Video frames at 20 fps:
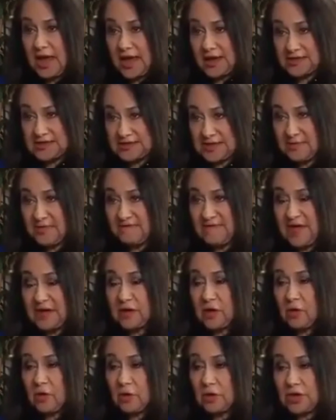And some of
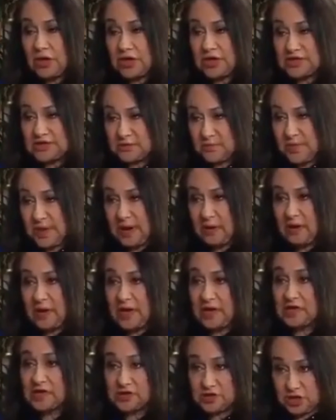that gold is
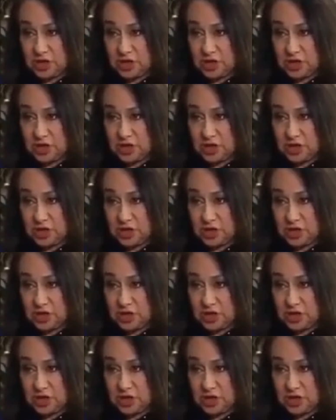buried